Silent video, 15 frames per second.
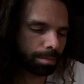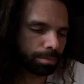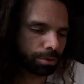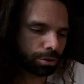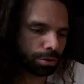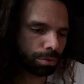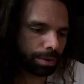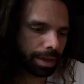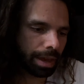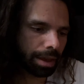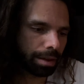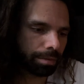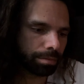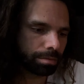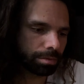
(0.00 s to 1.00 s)
So
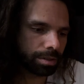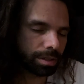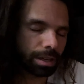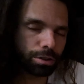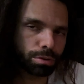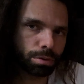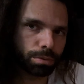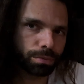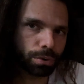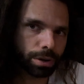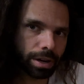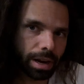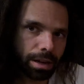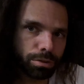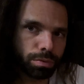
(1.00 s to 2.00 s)
yeah, stay tuned for the next